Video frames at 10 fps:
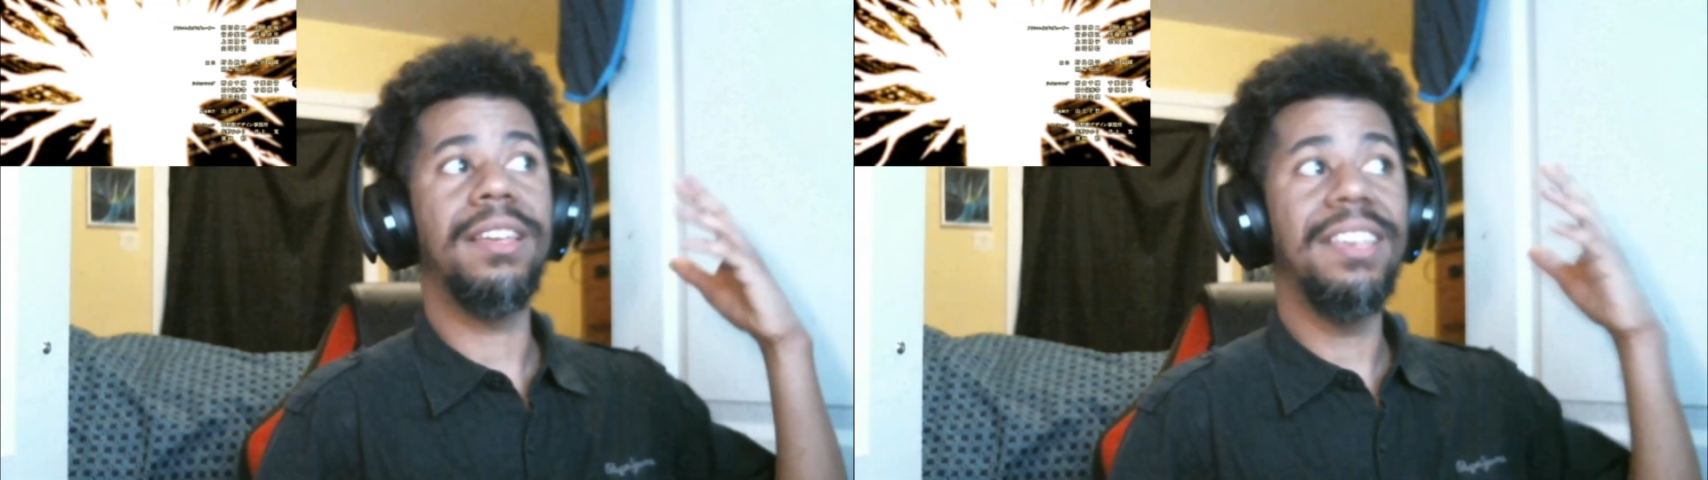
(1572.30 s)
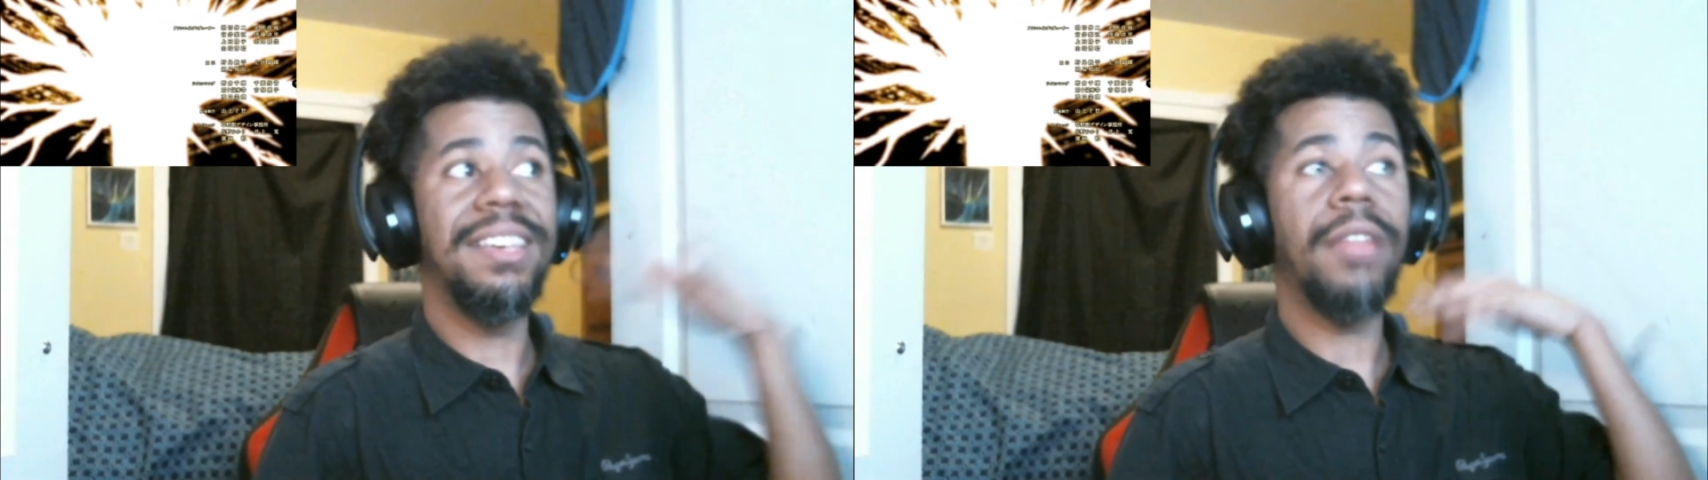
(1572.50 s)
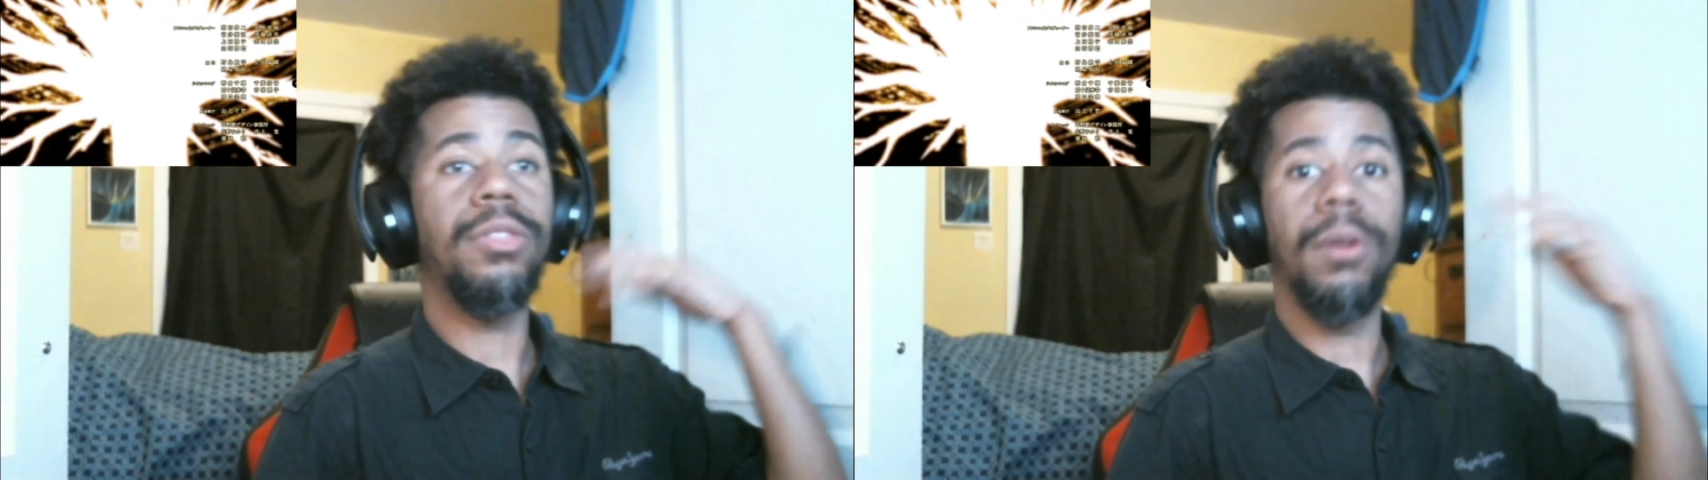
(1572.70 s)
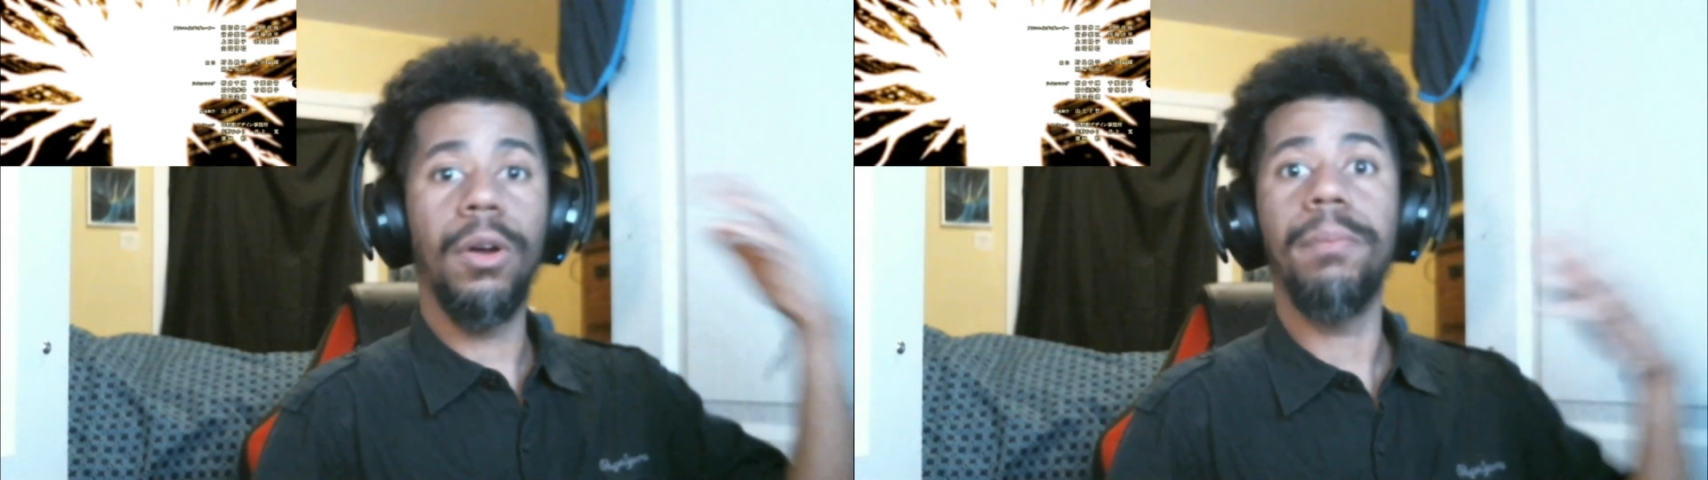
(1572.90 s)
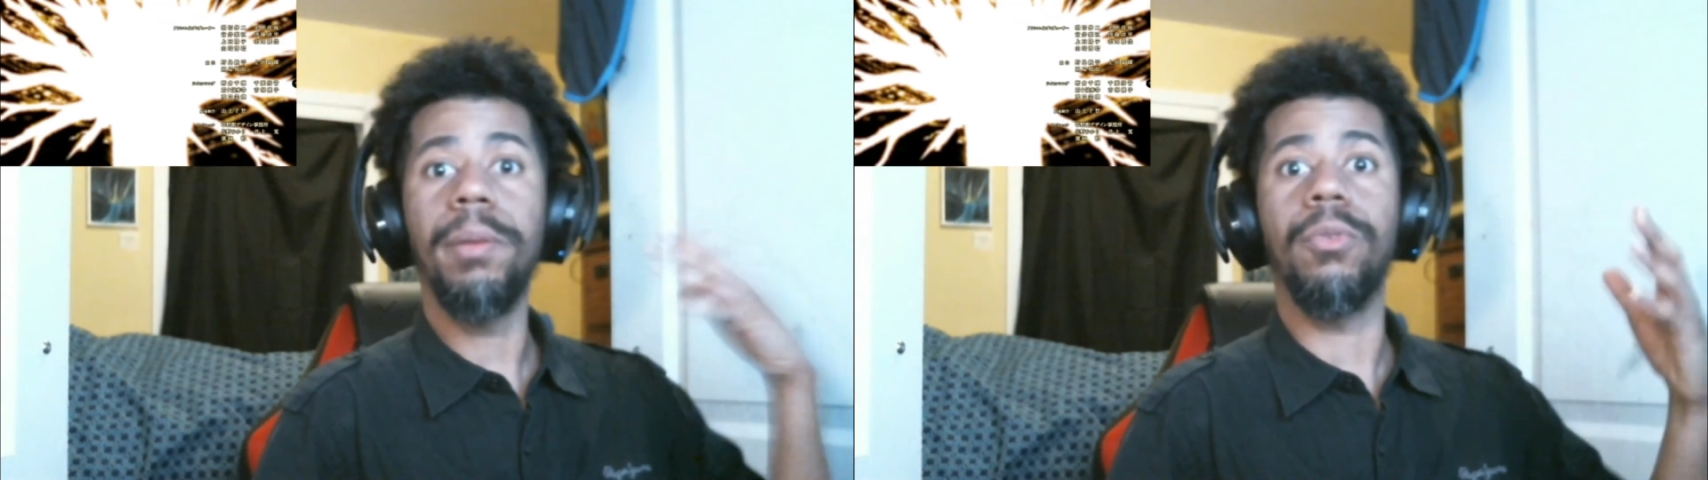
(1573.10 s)
got
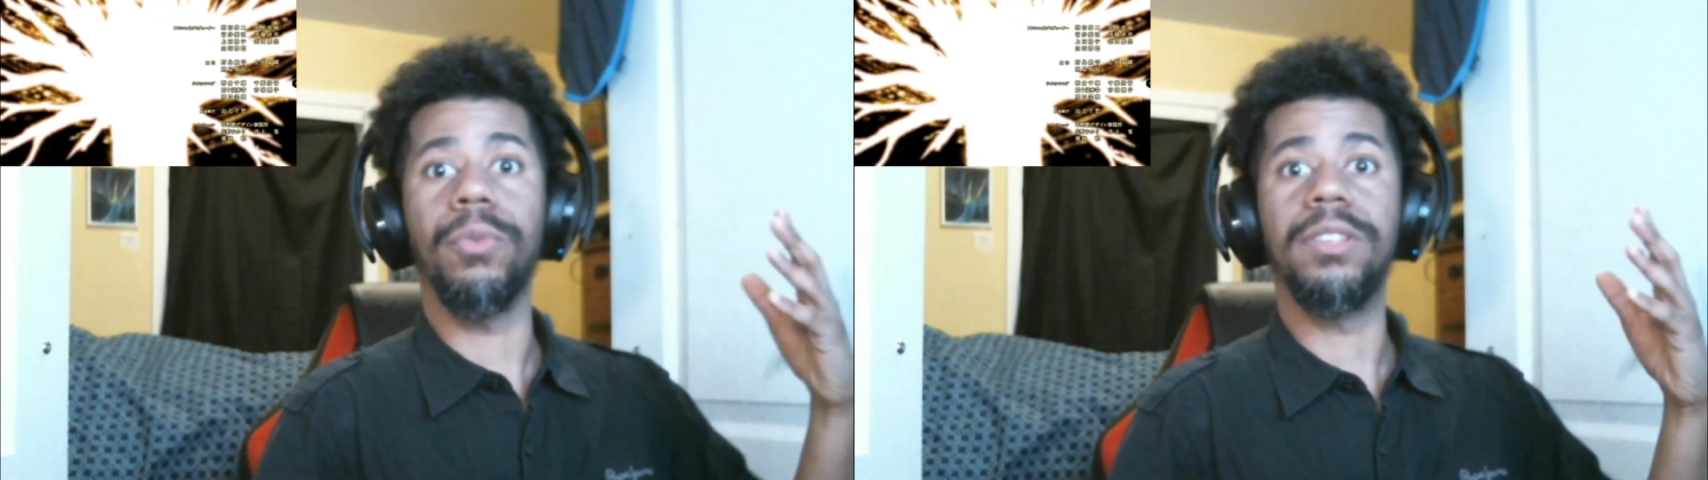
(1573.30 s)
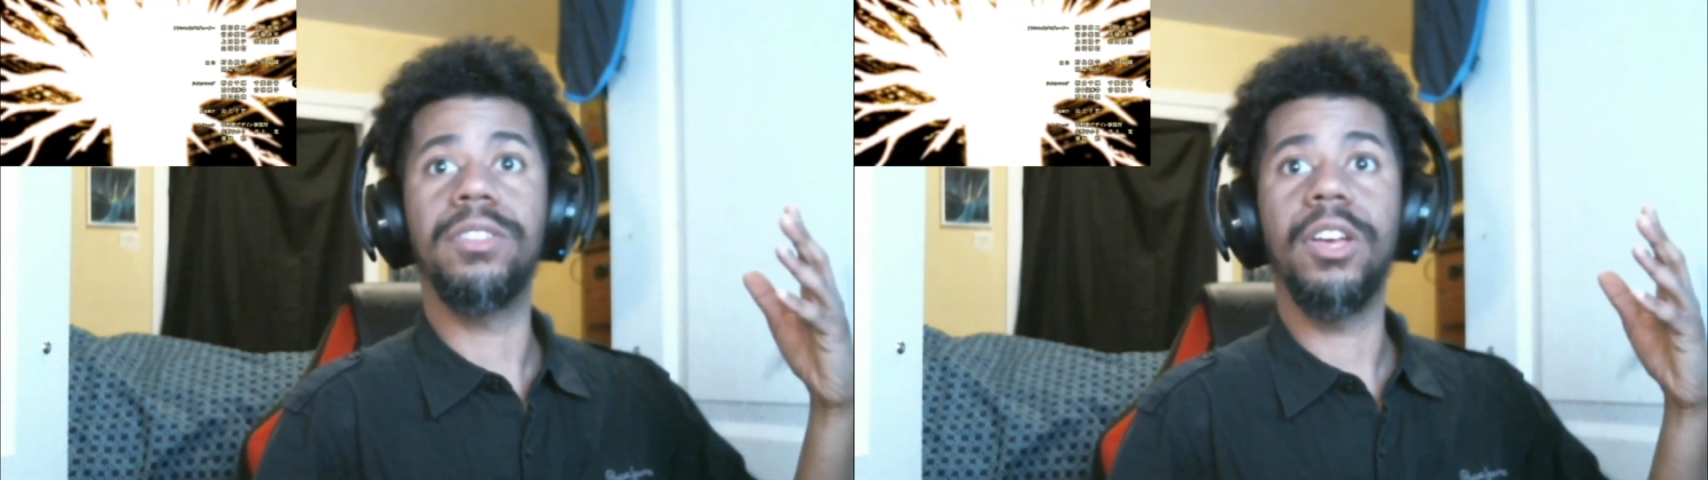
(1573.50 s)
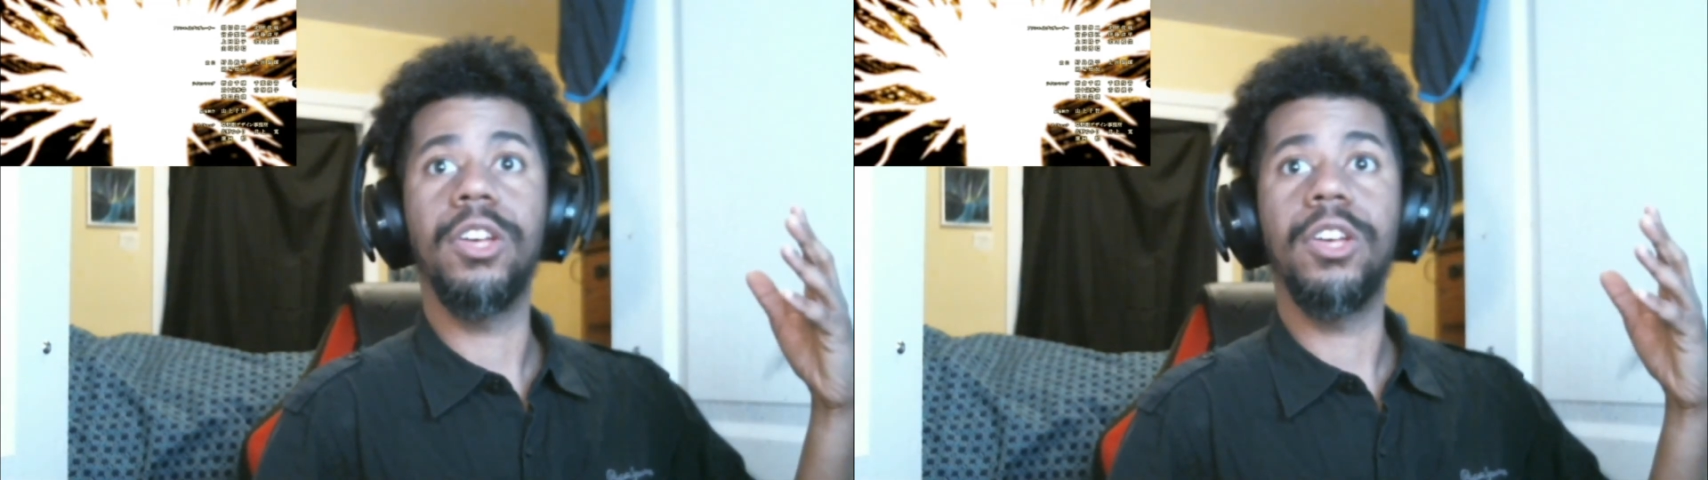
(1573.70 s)
her memories,